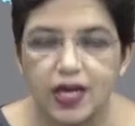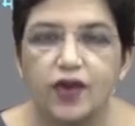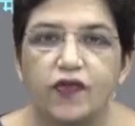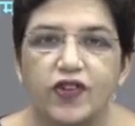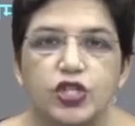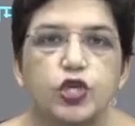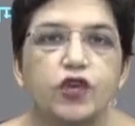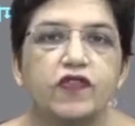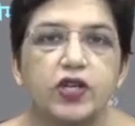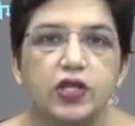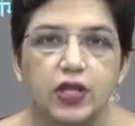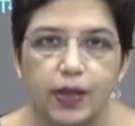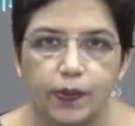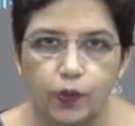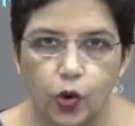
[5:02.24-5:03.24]
In whichever
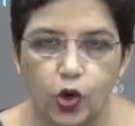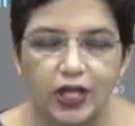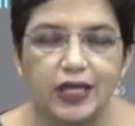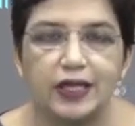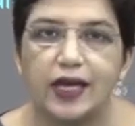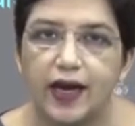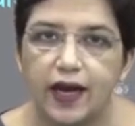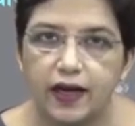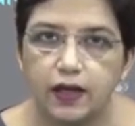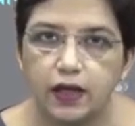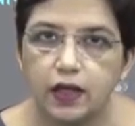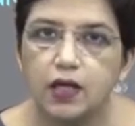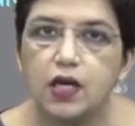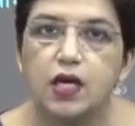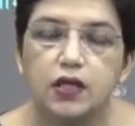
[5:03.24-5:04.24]
body they enter,
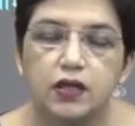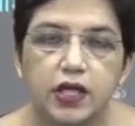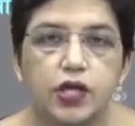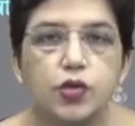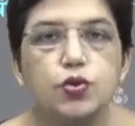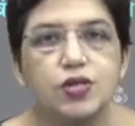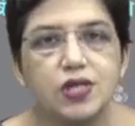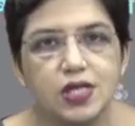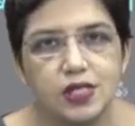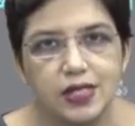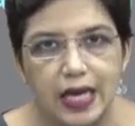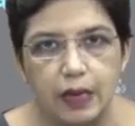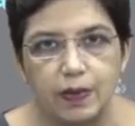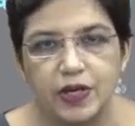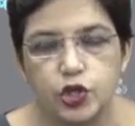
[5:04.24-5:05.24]
they use the
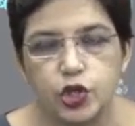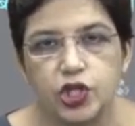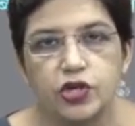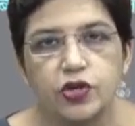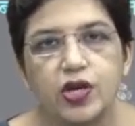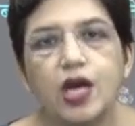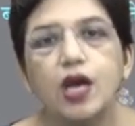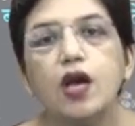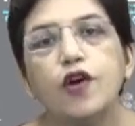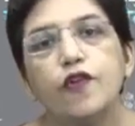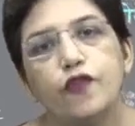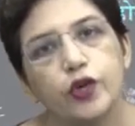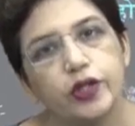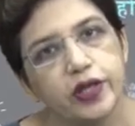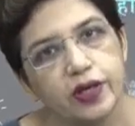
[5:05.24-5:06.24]
cell machinery
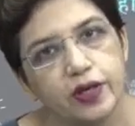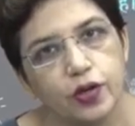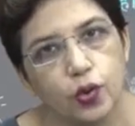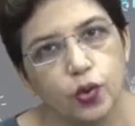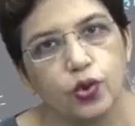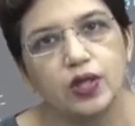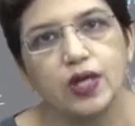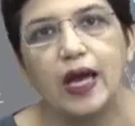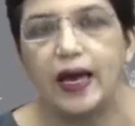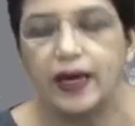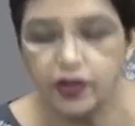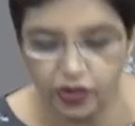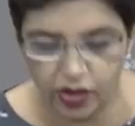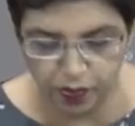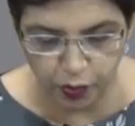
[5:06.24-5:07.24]
for their growth
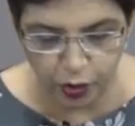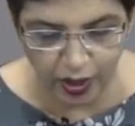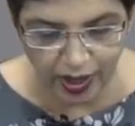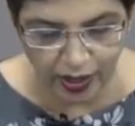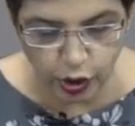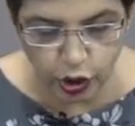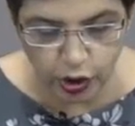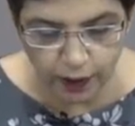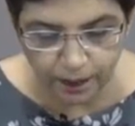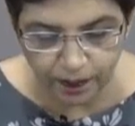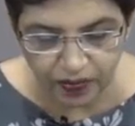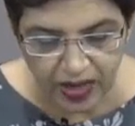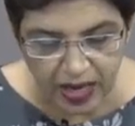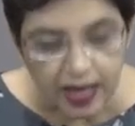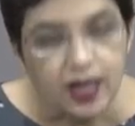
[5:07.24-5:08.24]
and reproduction.
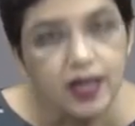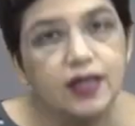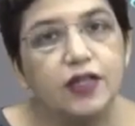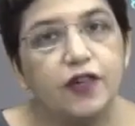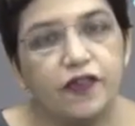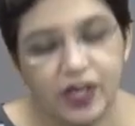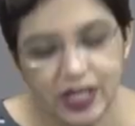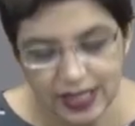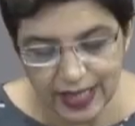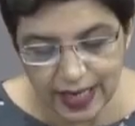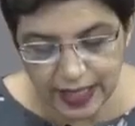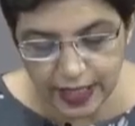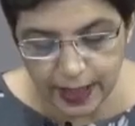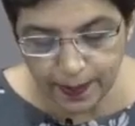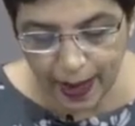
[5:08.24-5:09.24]
The first
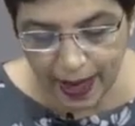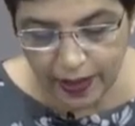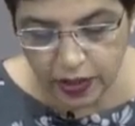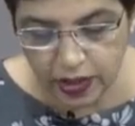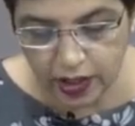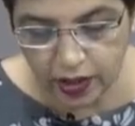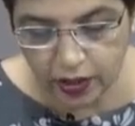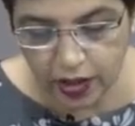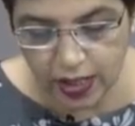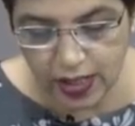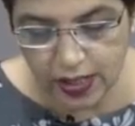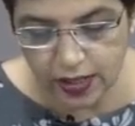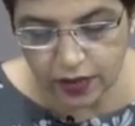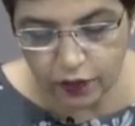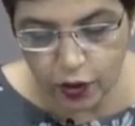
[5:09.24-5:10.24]
antibiotic
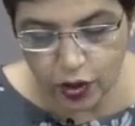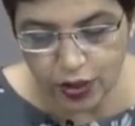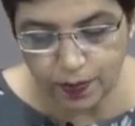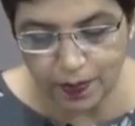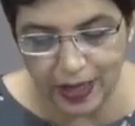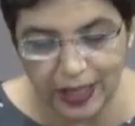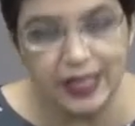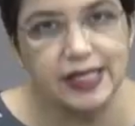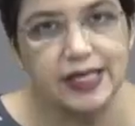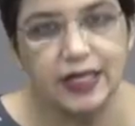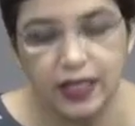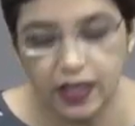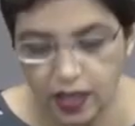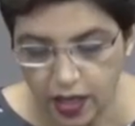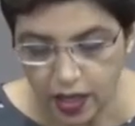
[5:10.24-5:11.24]
was
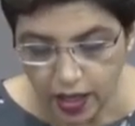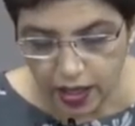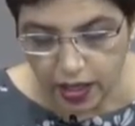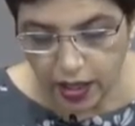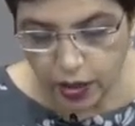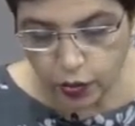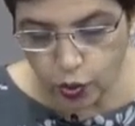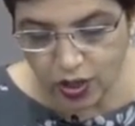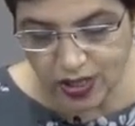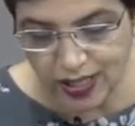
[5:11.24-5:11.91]
penicillin. It was